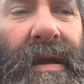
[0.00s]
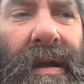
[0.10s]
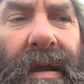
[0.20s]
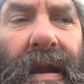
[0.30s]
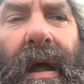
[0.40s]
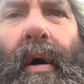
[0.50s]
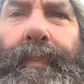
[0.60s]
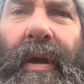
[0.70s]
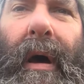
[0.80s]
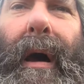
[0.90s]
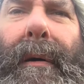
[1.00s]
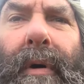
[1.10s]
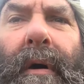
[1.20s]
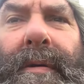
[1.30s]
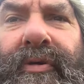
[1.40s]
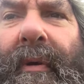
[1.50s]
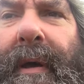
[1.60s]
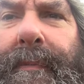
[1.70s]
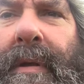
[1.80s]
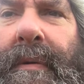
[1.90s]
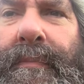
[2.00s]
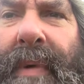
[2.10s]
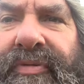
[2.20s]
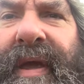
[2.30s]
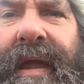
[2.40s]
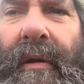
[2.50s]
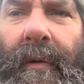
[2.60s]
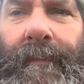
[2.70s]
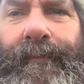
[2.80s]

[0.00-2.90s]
And I hope you all will enjoy my channel.